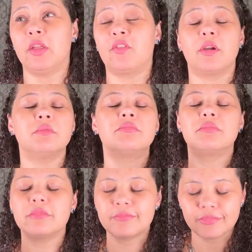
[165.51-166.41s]
So
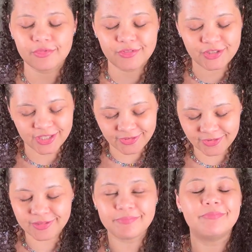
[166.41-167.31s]

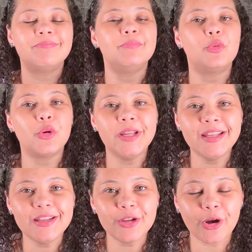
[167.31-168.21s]
just
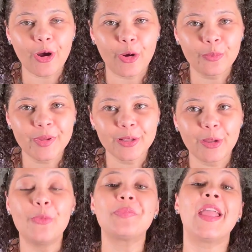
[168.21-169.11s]
bring your own pillow